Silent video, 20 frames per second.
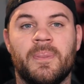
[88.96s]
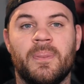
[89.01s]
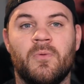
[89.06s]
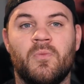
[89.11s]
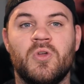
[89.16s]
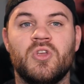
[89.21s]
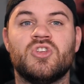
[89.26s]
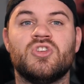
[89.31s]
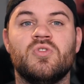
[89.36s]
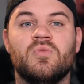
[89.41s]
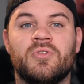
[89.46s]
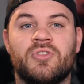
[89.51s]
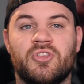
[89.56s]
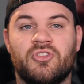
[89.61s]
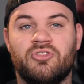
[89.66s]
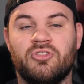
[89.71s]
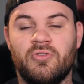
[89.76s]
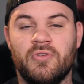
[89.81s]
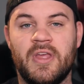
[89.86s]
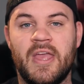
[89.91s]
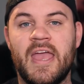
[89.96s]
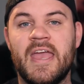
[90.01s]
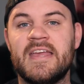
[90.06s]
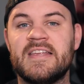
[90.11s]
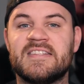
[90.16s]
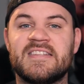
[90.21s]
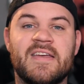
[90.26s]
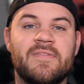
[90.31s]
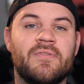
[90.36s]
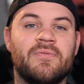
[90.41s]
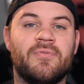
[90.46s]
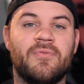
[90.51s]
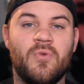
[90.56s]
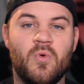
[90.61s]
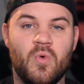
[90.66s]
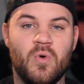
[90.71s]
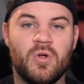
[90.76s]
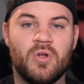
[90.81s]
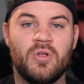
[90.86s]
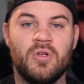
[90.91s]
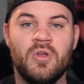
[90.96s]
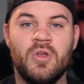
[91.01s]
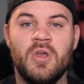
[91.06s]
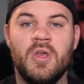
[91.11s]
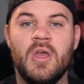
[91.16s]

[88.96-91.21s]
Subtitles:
We shoot with the Sony a7 IV.